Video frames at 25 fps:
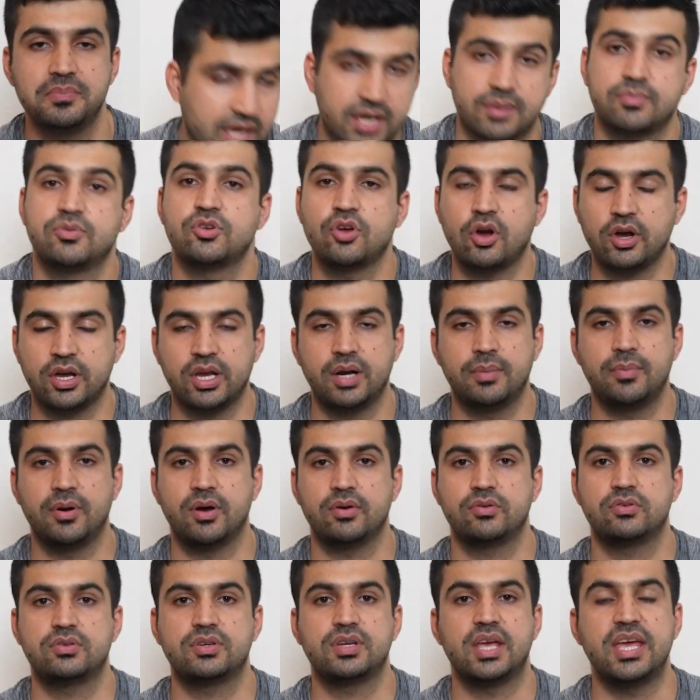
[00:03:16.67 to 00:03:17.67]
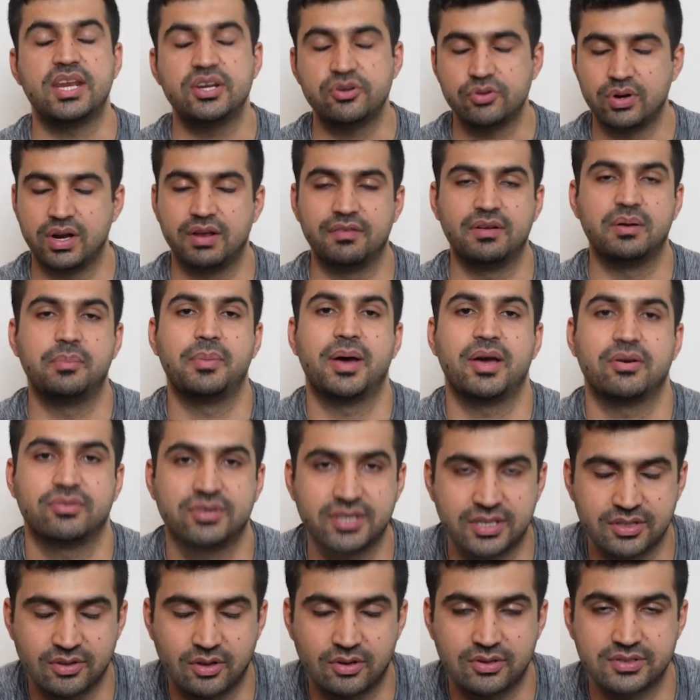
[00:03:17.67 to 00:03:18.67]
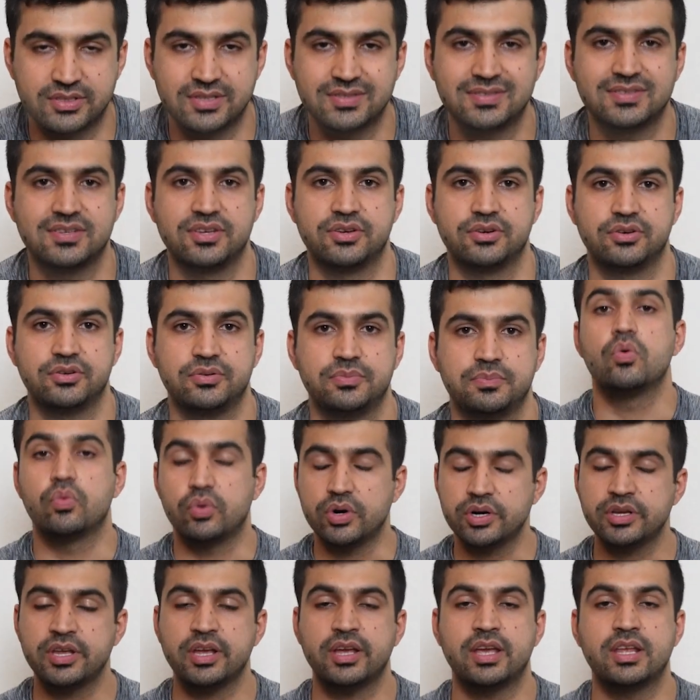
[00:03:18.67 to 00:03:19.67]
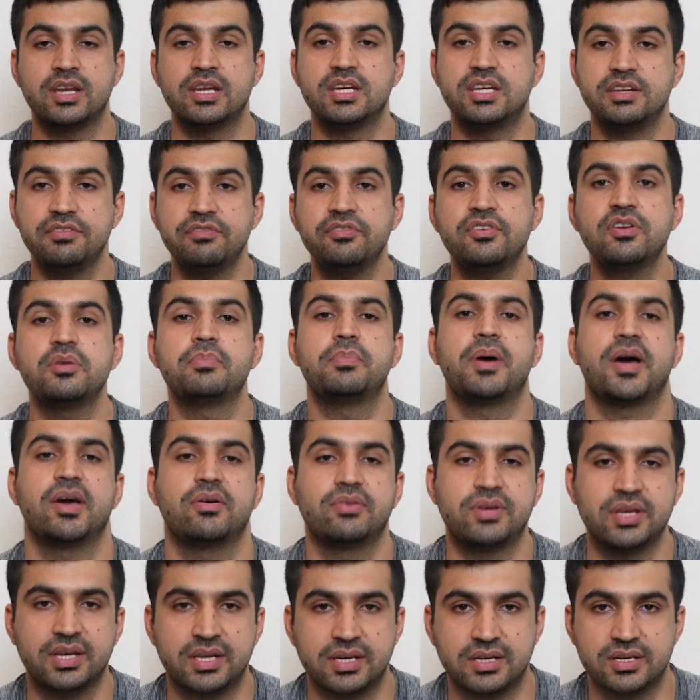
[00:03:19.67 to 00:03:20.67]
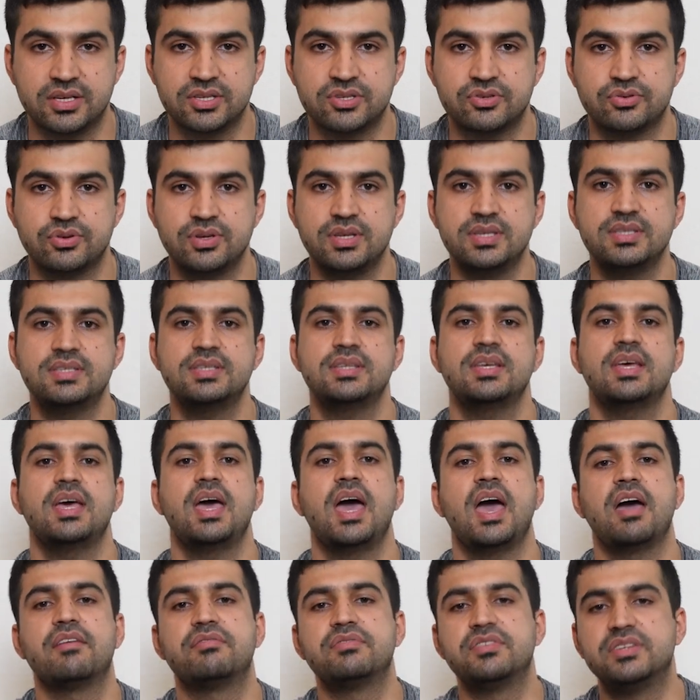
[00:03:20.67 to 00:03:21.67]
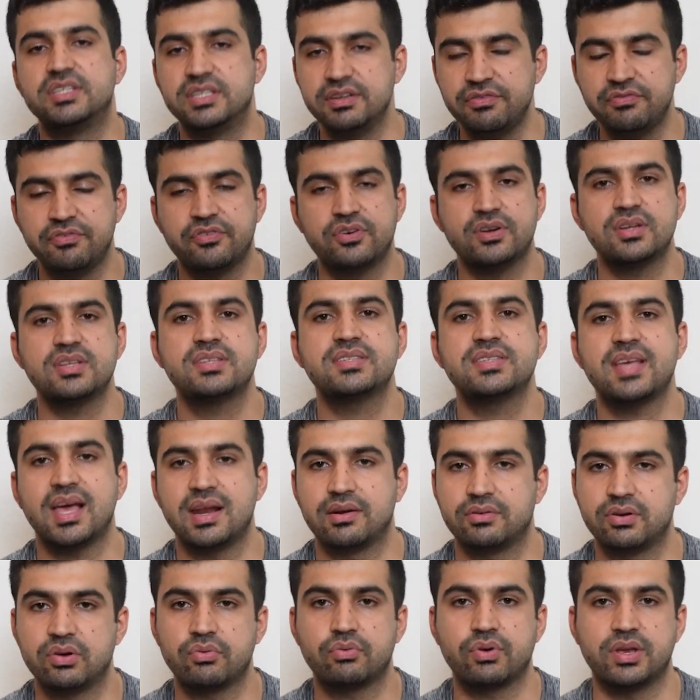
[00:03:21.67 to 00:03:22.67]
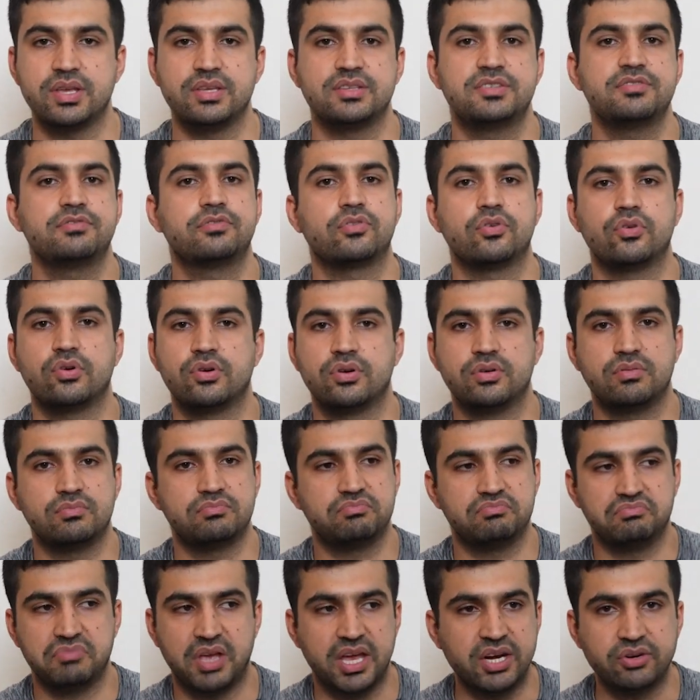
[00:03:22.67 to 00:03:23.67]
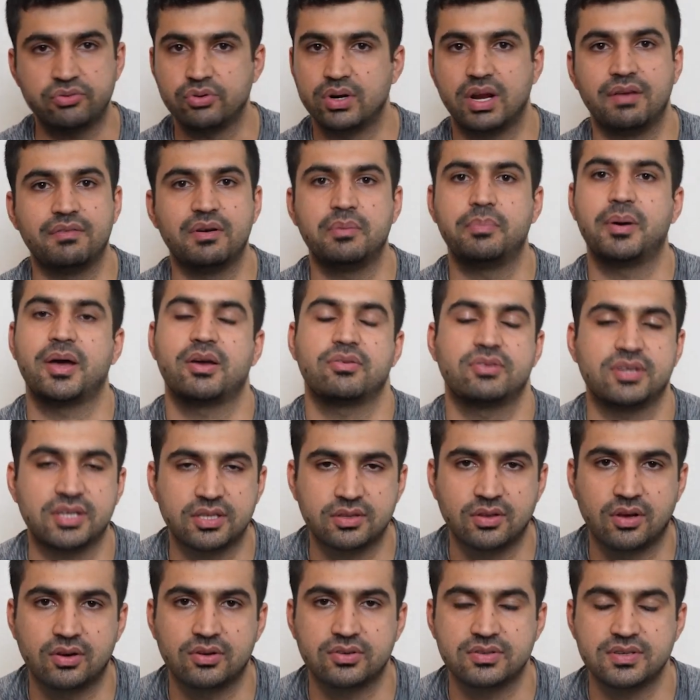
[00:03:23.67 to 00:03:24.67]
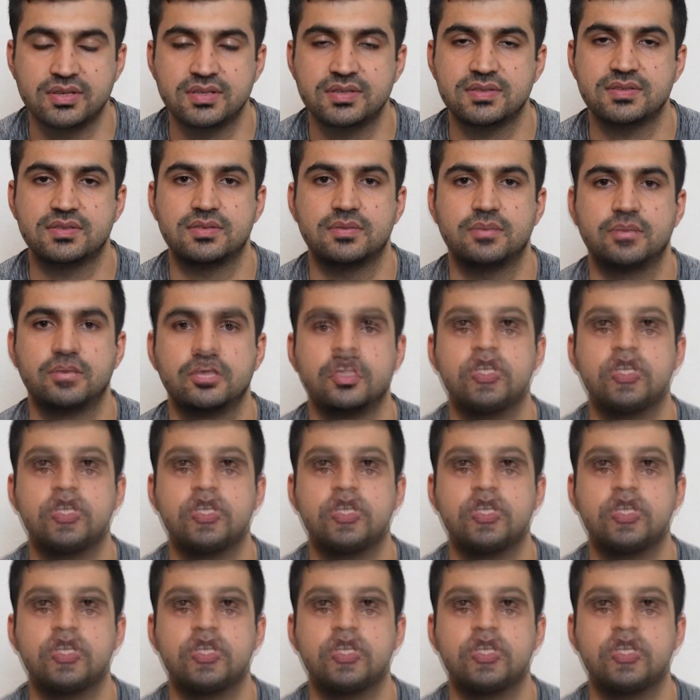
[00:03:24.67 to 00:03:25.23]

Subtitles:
And I'm talking about entry-level biotechnologists here. Working in different biotech industries have different salary range for entry-level biotechnologists.